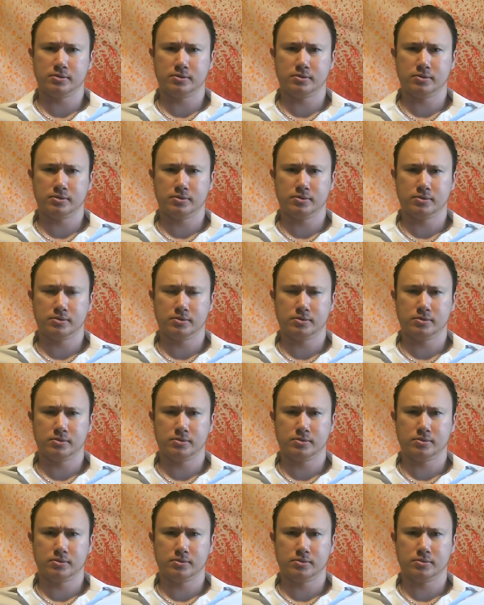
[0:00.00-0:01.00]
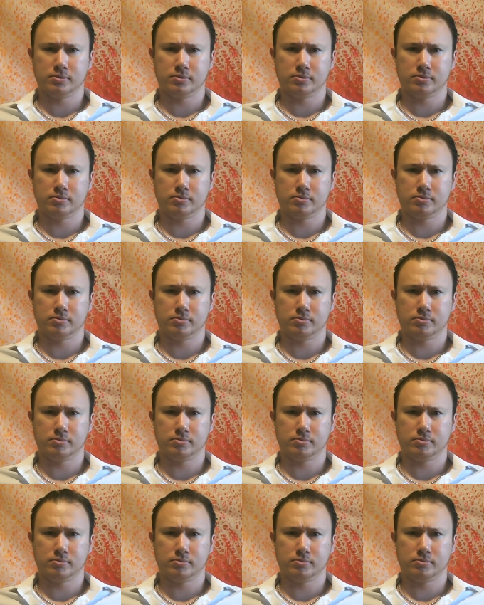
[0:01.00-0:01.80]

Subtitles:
Nothing is said.